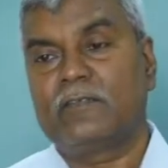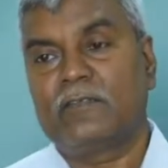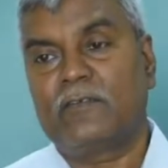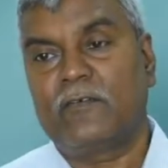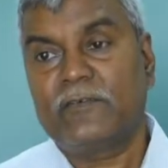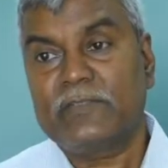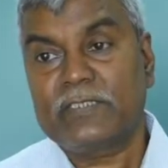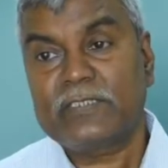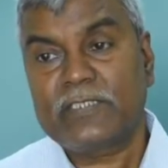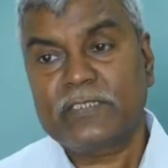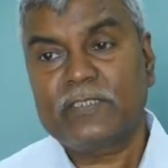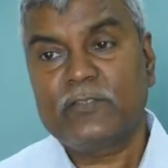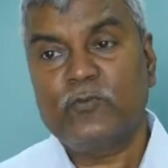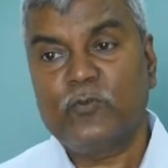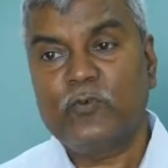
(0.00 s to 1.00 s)
in official
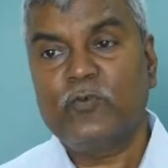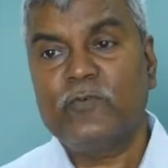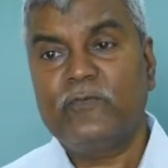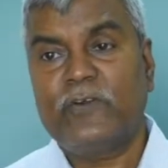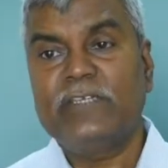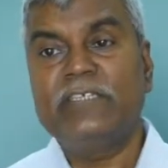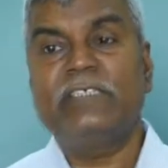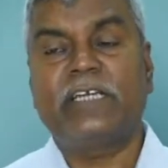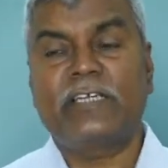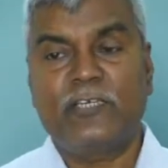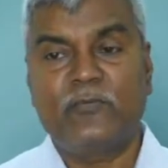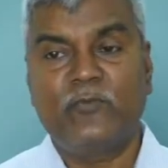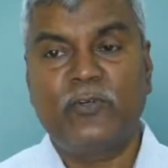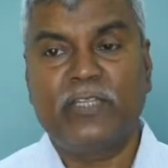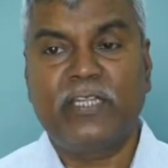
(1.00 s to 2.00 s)
statistics you do, for each
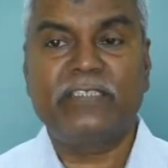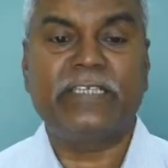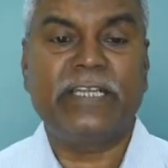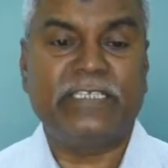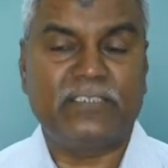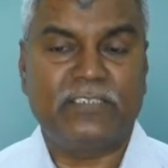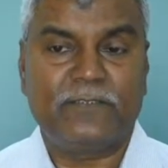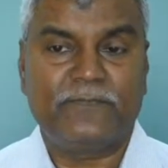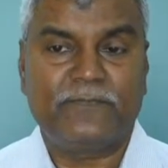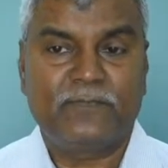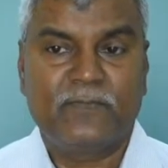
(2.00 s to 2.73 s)
attribute there is a range.